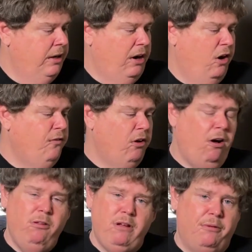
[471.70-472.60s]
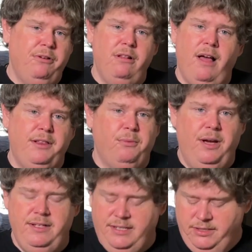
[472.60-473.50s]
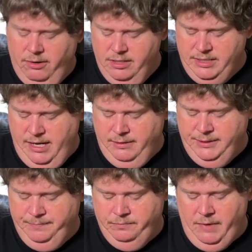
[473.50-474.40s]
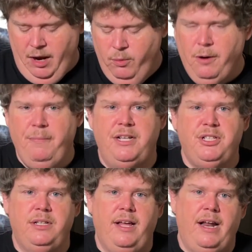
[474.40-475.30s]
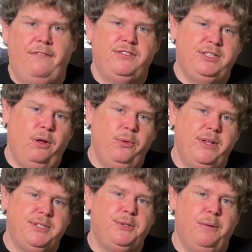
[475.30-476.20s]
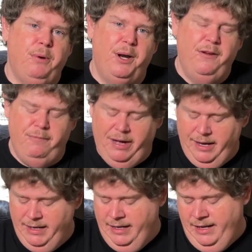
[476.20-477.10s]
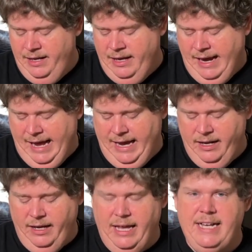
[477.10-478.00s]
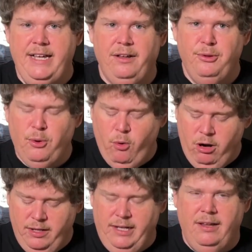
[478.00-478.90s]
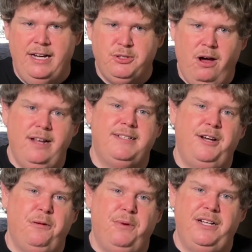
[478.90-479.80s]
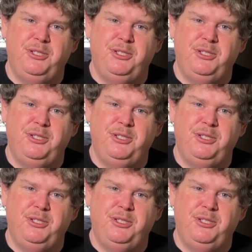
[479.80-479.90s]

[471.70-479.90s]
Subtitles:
overall, I really like the way this guitar sounds. Now I will mention that I've sold this to a buddy of mine, and he did a little work in the electronics here, but it